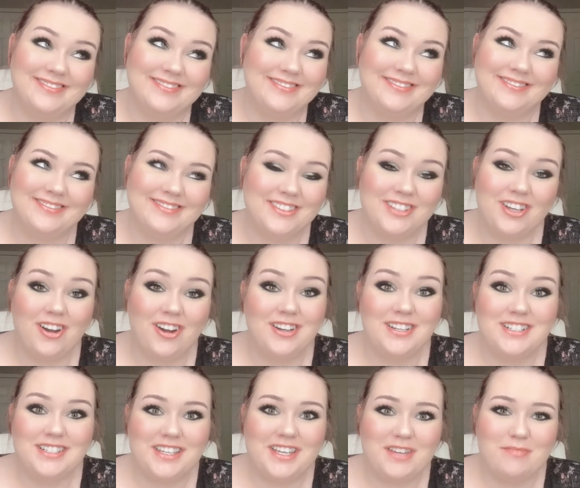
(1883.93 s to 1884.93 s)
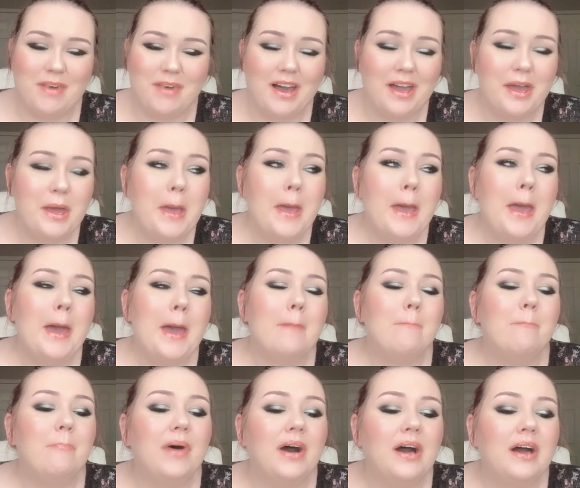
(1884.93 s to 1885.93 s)
Sorry, TMI.
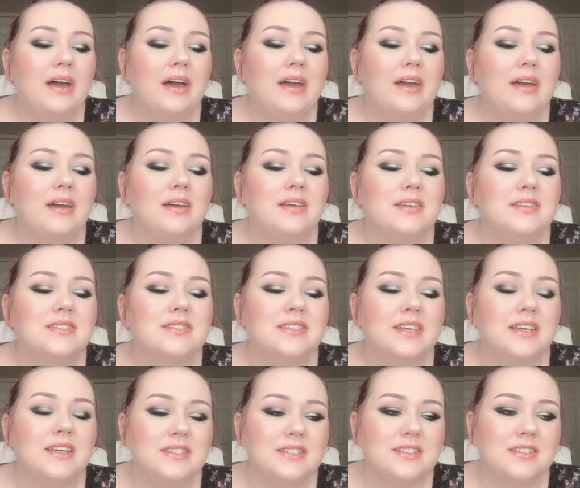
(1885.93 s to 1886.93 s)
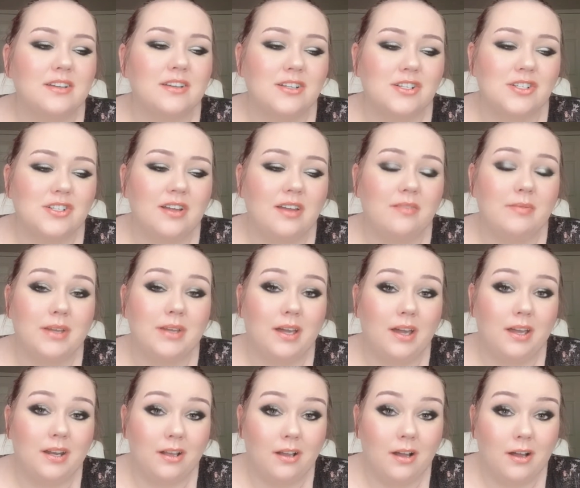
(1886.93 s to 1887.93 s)
But since surgery, I've been
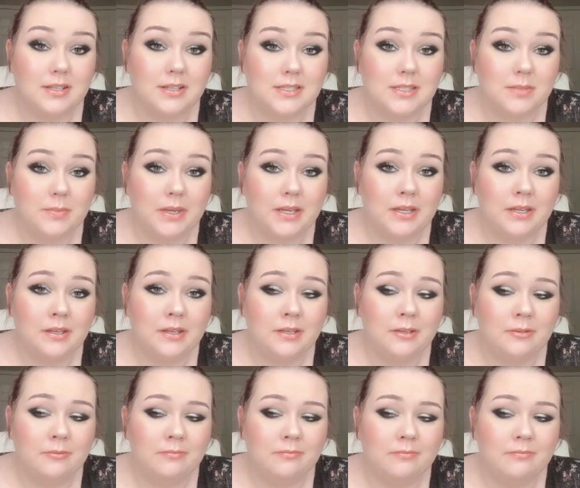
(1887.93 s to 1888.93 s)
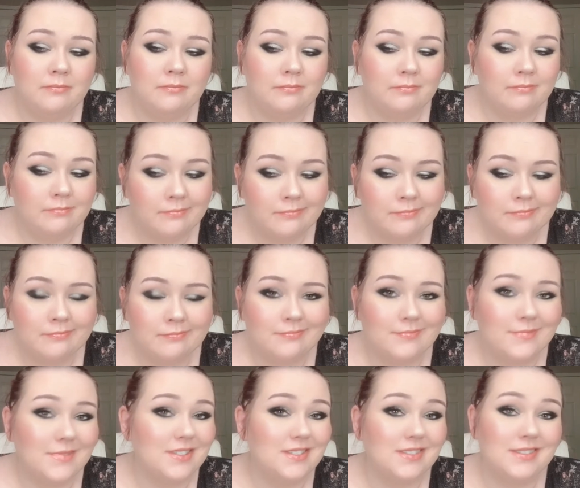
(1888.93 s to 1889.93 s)
kind of constipated.
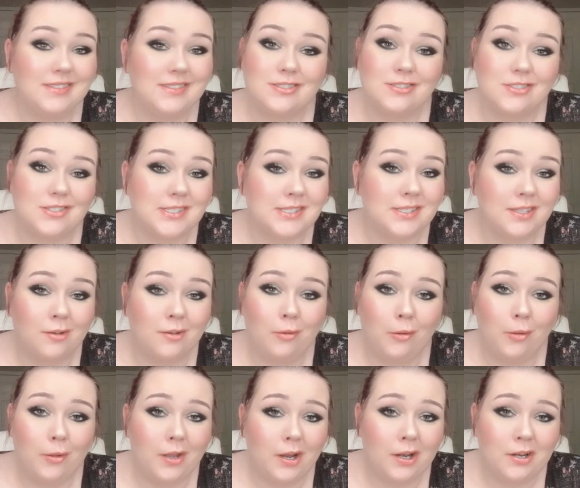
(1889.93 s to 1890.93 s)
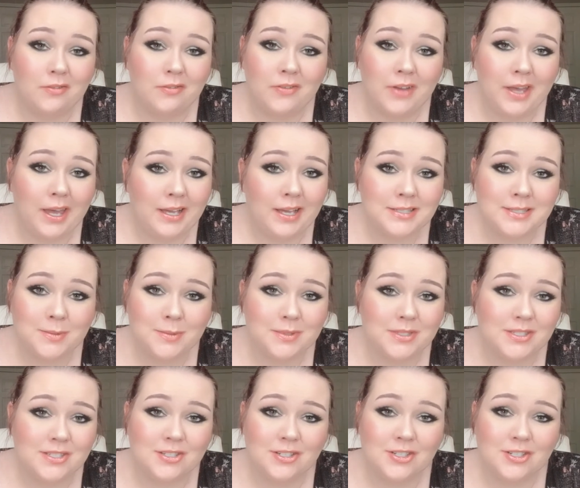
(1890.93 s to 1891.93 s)
These are just the cold hard facts of what the
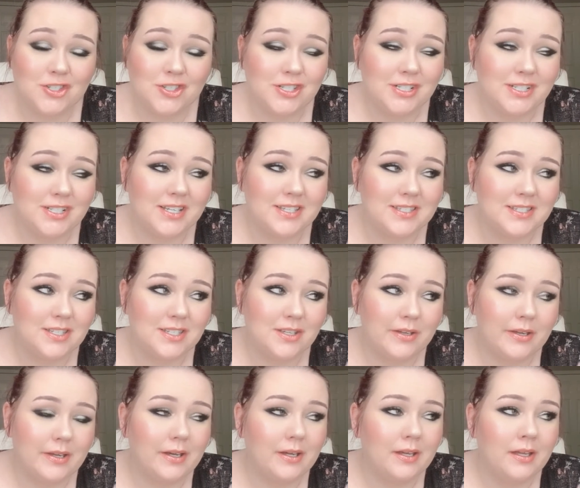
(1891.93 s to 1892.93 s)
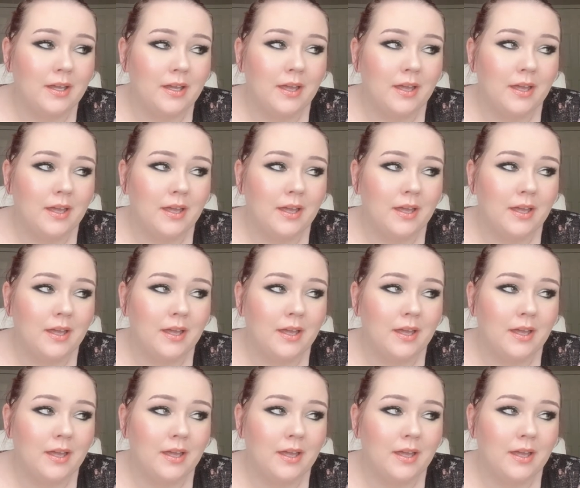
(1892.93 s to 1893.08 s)
surgery does to you.